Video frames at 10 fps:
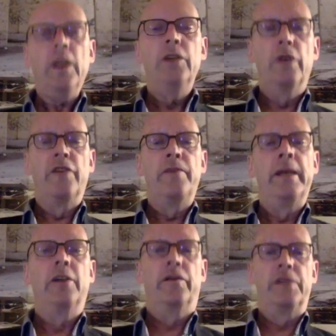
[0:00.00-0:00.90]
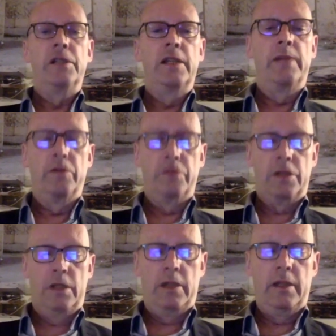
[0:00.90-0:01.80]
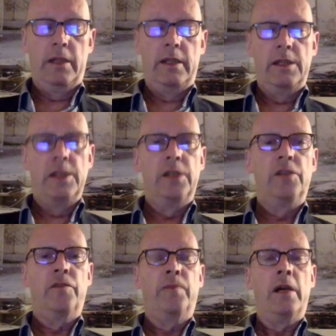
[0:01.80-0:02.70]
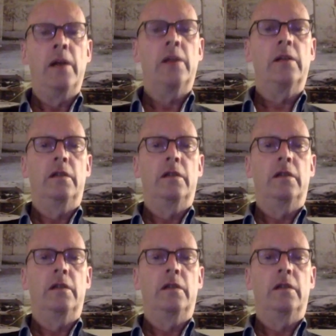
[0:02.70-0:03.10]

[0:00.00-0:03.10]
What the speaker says: You have many of these neighborhoods in the city of Prague.